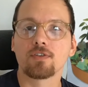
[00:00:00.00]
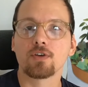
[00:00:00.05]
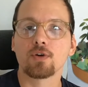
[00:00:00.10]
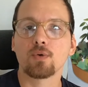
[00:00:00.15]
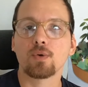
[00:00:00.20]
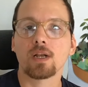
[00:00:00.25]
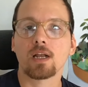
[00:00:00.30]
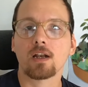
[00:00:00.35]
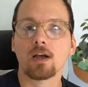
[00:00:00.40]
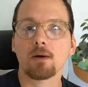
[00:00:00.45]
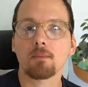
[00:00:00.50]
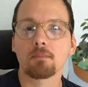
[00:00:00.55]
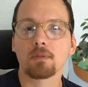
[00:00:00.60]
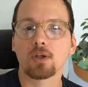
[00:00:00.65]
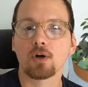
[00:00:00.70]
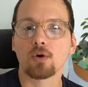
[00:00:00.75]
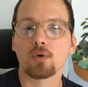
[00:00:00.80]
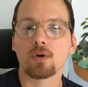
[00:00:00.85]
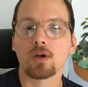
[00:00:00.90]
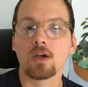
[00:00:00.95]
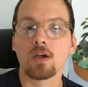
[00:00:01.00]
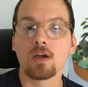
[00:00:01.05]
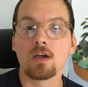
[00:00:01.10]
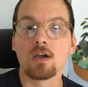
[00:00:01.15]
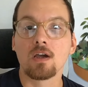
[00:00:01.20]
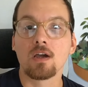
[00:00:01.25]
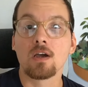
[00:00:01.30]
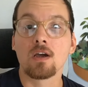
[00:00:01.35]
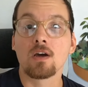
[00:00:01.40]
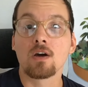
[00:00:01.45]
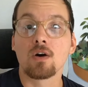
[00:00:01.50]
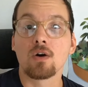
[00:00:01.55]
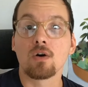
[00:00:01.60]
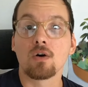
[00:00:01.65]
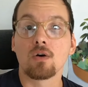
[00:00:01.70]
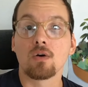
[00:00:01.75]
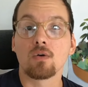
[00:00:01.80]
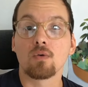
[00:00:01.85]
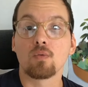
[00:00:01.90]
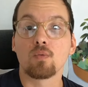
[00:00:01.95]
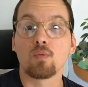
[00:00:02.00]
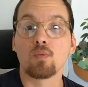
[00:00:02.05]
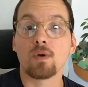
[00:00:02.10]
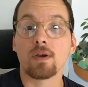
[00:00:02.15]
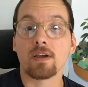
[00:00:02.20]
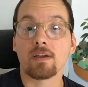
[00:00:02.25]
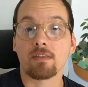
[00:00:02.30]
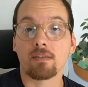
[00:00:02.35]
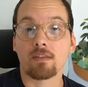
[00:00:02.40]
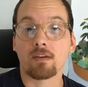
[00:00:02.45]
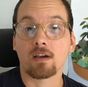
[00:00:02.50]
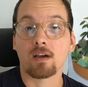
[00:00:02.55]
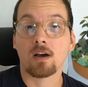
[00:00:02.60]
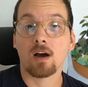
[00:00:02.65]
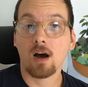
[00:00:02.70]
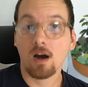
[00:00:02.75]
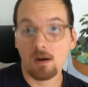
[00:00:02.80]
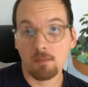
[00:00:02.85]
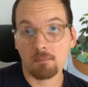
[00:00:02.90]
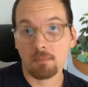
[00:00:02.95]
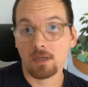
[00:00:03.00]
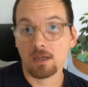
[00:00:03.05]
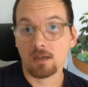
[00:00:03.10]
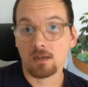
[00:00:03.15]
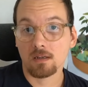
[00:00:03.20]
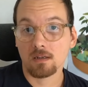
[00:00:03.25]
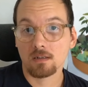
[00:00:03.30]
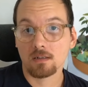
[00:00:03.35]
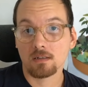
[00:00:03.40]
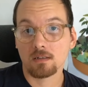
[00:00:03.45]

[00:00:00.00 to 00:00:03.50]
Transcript: doing an upload with copy.